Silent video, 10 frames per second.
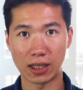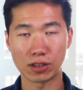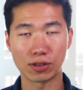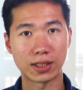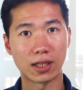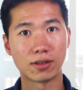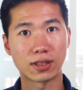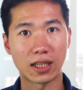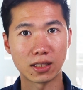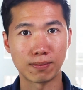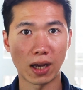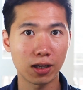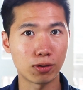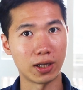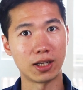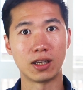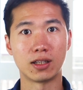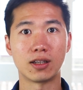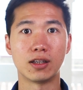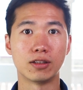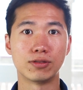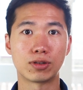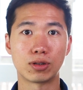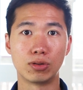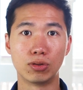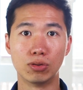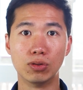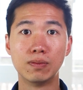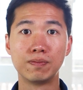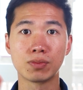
cancer cells has migrated into